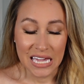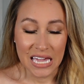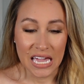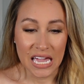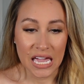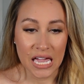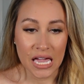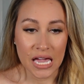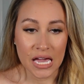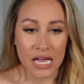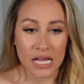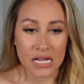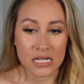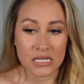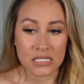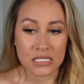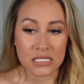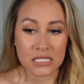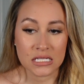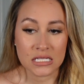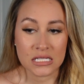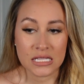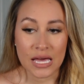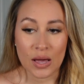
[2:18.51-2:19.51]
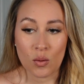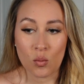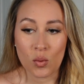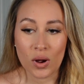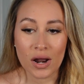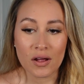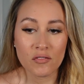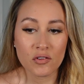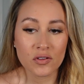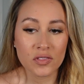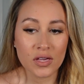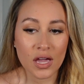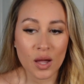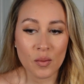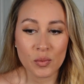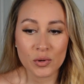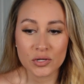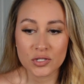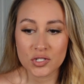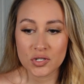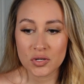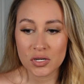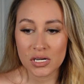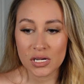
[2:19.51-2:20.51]
and that whatever the
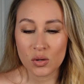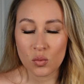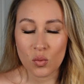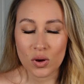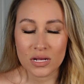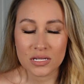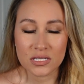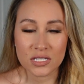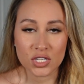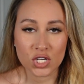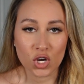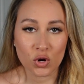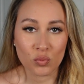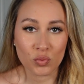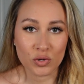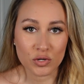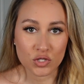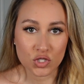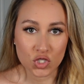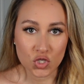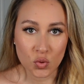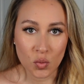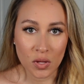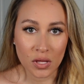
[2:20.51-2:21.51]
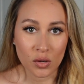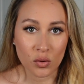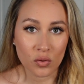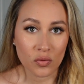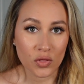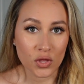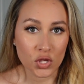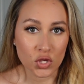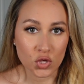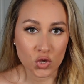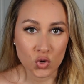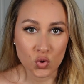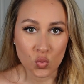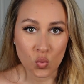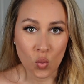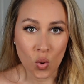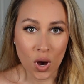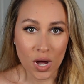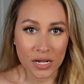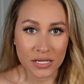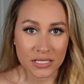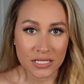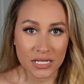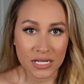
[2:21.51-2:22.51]
opportunity was that you're pursuing or that you
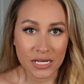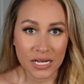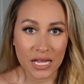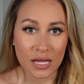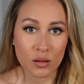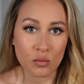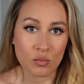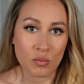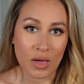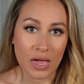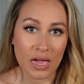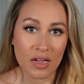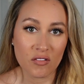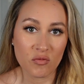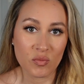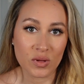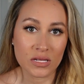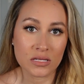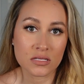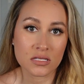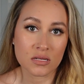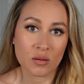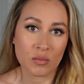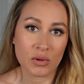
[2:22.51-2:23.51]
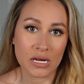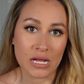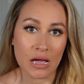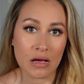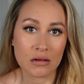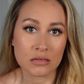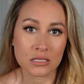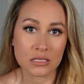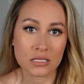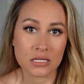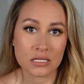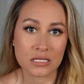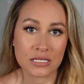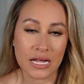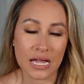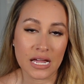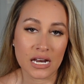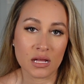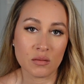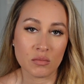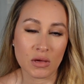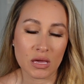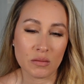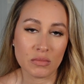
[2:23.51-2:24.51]
wanted, it may have been somebody else's day
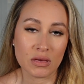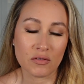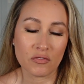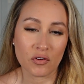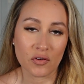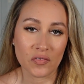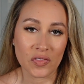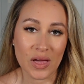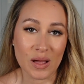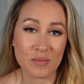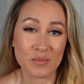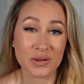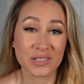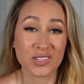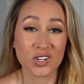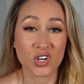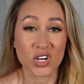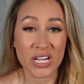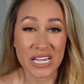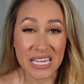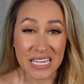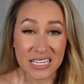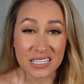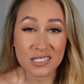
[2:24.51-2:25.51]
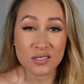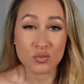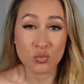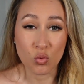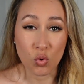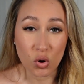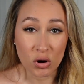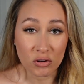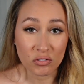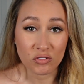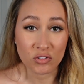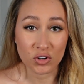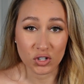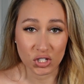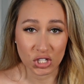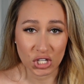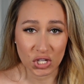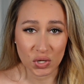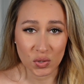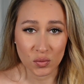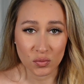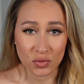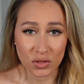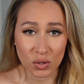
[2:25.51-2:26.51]
and it may be for them, but there is more for
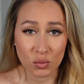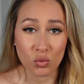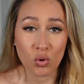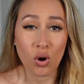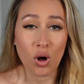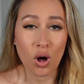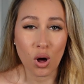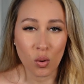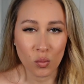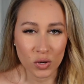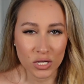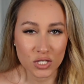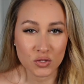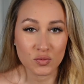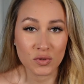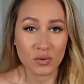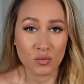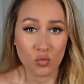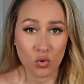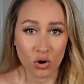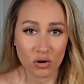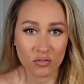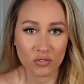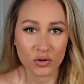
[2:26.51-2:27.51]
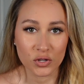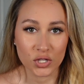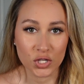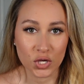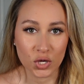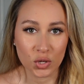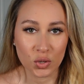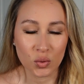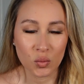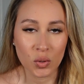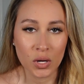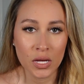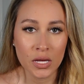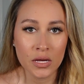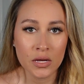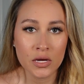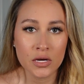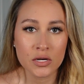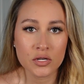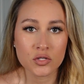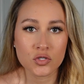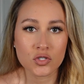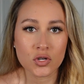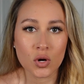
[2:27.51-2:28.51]
you. There will always be more for you.
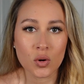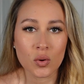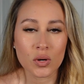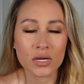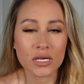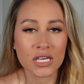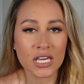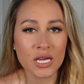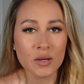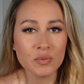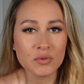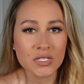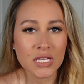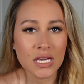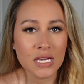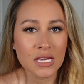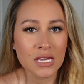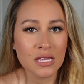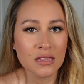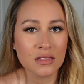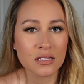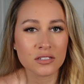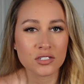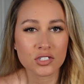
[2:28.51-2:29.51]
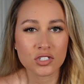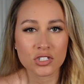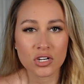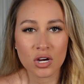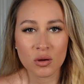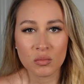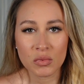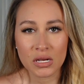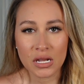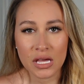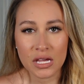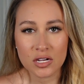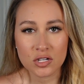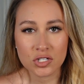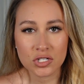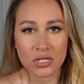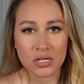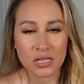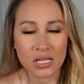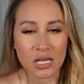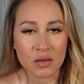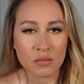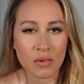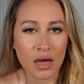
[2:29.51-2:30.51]
So keep taking the determination
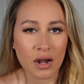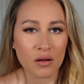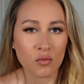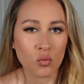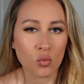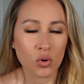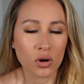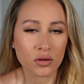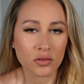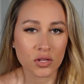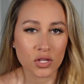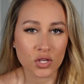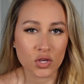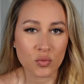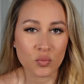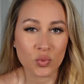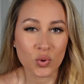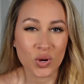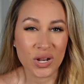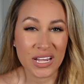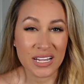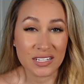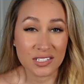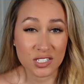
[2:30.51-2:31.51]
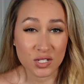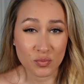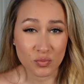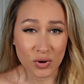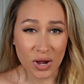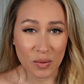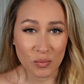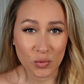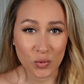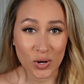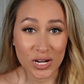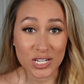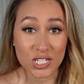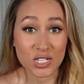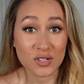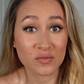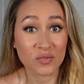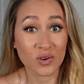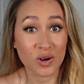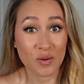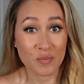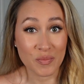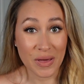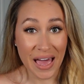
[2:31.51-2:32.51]
and the amount of work that you put into preparation
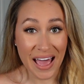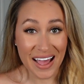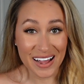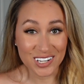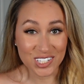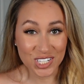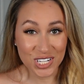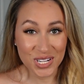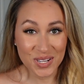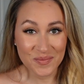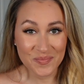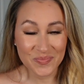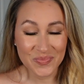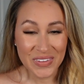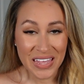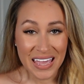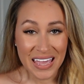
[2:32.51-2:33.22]
for a pageant.